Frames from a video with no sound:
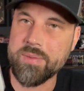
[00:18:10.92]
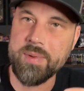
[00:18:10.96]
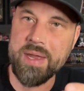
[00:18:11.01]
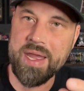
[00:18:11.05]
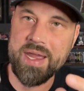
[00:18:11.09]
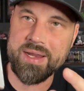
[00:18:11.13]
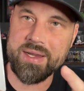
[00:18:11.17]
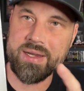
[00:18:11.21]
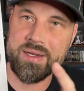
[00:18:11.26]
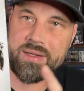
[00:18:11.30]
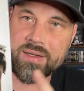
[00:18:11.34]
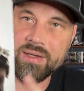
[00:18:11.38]

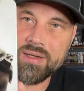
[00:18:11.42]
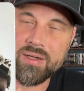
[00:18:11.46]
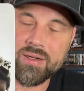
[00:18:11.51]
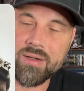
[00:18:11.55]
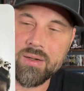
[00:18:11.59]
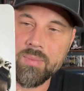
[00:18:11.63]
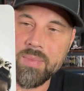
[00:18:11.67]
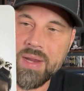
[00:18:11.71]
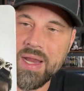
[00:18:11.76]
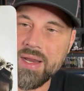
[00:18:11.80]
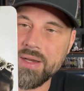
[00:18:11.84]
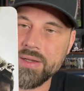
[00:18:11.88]
back in here,
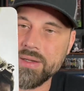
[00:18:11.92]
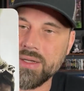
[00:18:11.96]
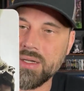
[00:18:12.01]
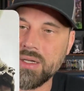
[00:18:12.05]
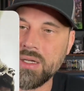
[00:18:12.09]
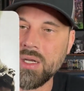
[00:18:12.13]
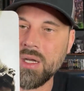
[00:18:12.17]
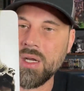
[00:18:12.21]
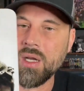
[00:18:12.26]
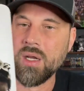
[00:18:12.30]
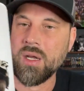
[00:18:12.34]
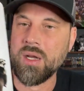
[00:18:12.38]
Amanda.
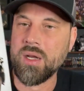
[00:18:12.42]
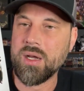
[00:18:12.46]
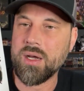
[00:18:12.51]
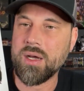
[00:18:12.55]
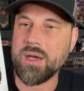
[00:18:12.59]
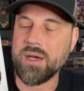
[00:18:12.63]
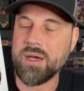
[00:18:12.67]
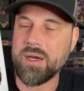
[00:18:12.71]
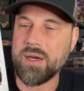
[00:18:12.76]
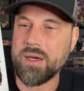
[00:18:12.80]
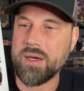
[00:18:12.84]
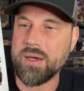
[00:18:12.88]

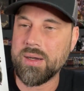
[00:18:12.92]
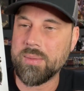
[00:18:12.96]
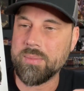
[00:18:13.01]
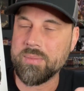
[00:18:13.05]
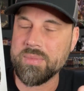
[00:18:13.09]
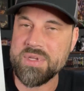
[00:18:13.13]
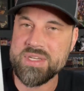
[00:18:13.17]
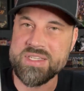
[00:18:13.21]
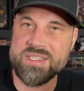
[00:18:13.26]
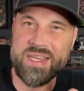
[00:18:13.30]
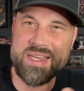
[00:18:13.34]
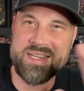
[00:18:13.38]

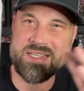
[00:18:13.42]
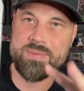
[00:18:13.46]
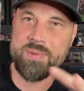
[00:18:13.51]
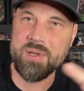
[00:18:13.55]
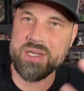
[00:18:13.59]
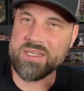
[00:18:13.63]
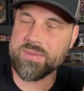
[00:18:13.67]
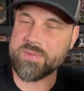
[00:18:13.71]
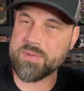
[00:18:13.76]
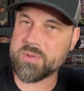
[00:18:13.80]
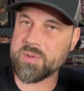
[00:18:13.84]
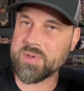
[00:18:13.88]
This takes
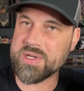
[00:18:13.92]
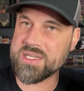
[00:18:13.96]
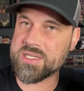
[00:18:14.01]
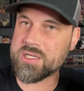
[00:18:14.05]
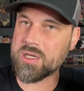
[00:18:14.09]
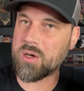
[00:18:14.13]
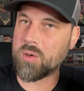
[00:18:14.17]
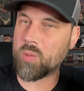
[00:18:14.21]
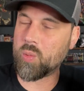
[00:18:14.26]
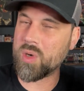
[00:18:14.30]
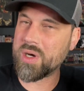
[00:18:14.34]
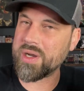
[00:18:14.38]
place between
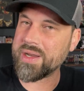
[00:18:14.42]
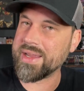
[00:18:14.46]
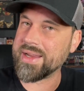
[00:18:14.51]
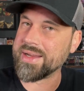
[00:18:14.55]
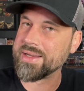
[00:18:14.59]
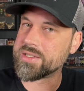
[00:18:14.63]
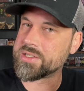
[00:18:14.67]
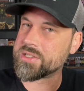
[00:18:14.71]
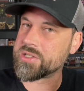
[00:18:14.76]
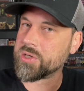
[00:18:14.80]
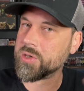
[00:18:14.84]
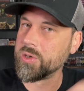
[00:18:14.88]
Saw 1
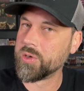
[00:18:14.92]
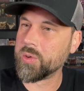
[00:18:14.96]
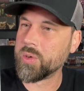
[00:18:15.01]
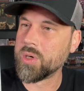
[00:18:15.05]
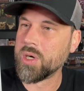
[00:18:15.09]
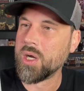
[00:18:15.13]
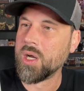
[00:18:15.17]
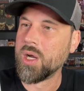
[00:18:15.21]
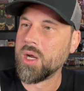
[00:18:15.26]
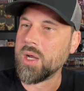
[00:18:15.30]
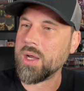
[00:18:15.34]
and 2,